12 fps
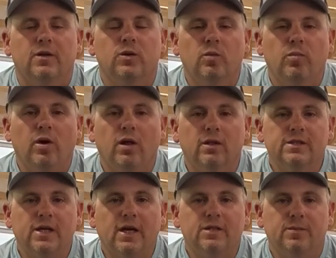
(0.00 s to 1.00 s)
do
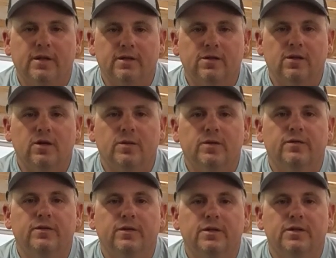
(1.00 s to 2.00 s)
apologize about the tournament
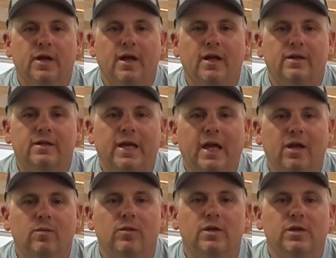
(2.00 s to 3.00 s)
footage. I had
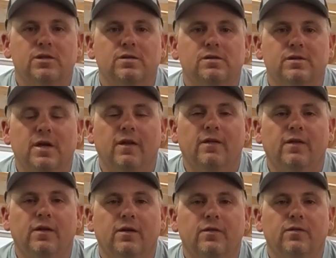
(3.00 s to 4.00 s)
camera issues out
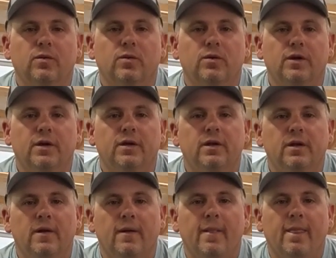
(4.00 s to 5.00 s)
there for
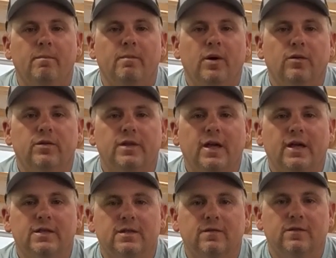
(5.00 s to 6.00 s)
both
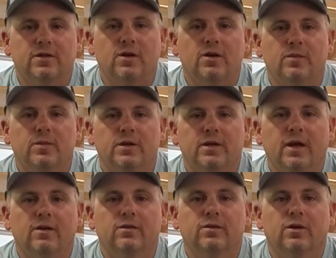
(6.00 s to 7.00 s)
days of the tournament. I
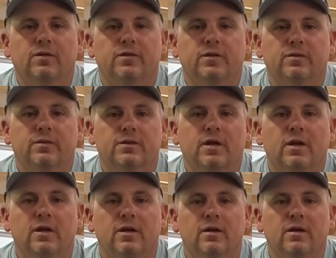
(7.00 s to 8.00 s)
don't know if it was
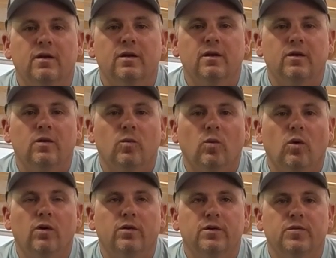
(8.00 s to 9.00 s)

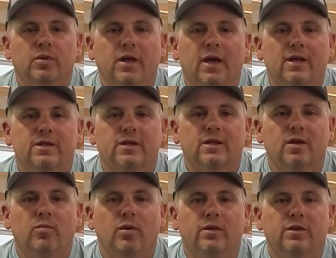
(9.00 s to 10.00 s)
water splashing
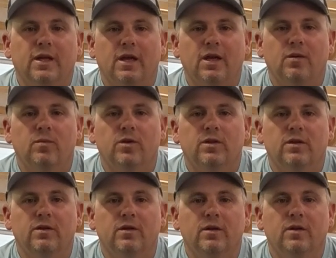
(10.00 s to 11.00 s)
up on the camera and
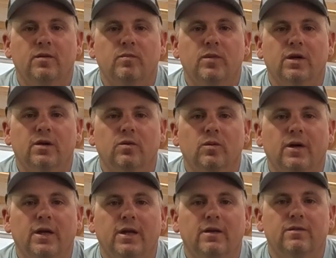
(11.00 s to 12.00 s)
the bigger
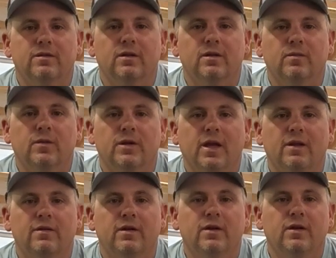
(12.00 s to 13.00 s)
waves. We
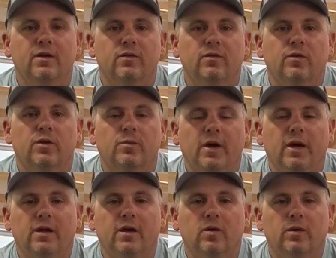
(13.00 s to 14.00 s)
had
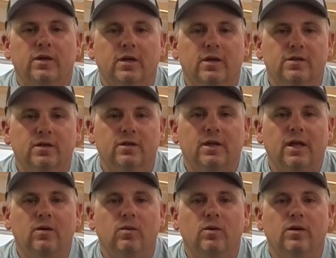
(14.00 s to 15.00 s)
40-mile-an-hour wind gusts on
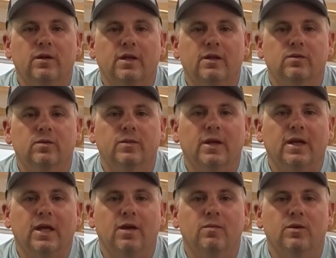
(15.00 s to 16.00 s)
day one, and that's when my
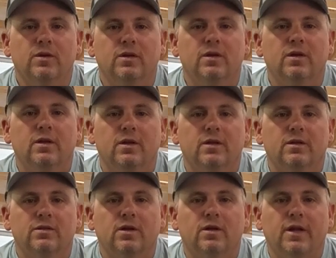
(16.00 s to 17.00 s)
camera
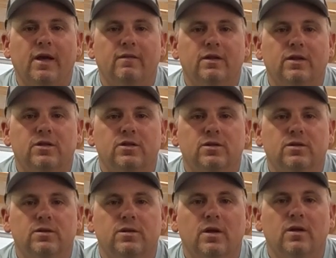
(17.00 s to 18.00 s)
started having
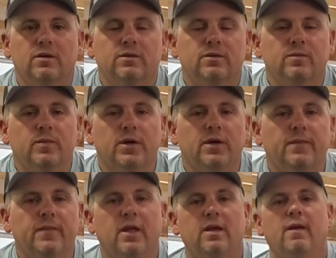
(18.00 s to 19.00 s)
issues.
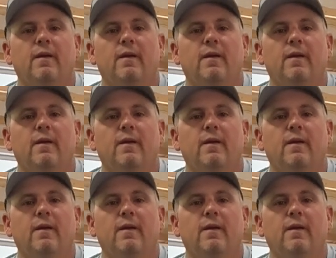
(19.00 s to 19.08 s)
But